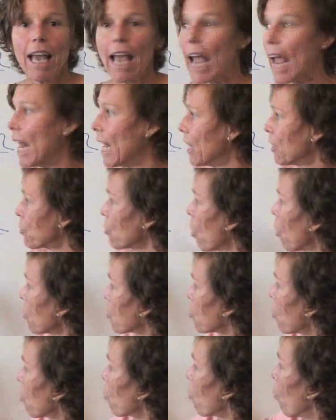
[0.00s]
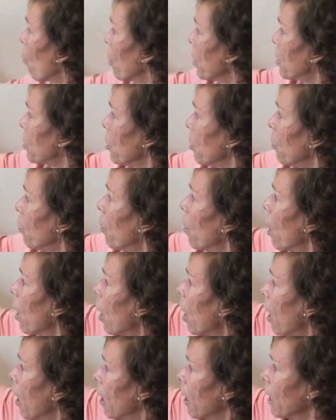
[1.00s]
And it's also going to
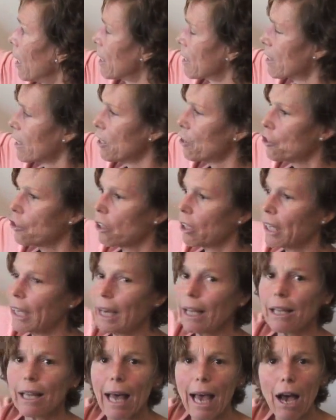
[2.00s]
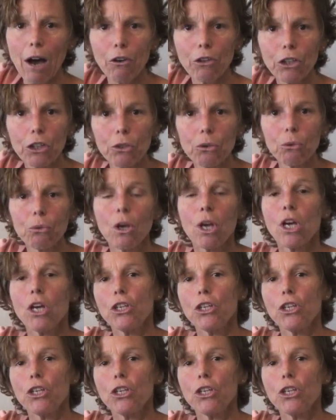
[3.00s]
essentially allow you